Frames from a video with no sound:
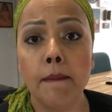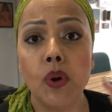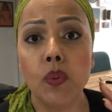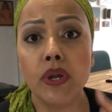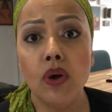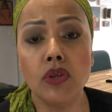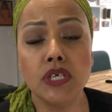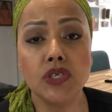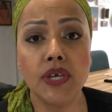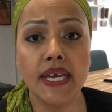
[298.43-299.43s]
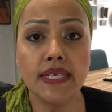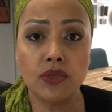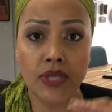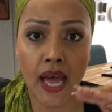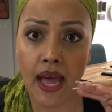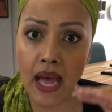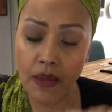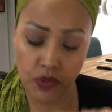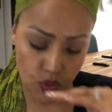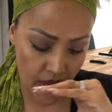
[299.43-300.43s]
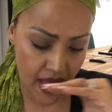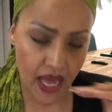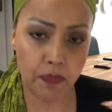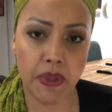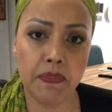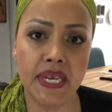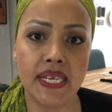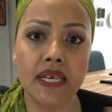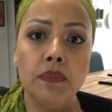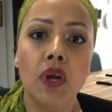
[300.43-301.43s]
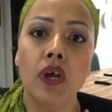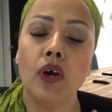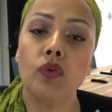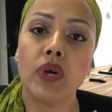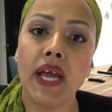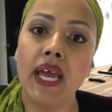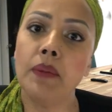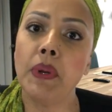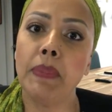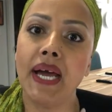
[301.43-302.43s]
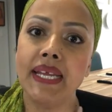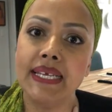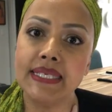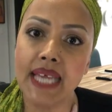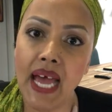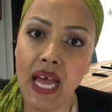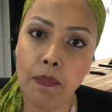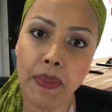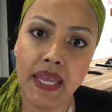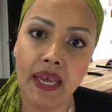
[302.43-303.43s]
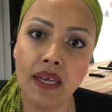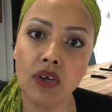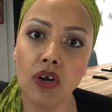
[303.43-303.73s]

But we all need to get to a happy medium where everybody is happy and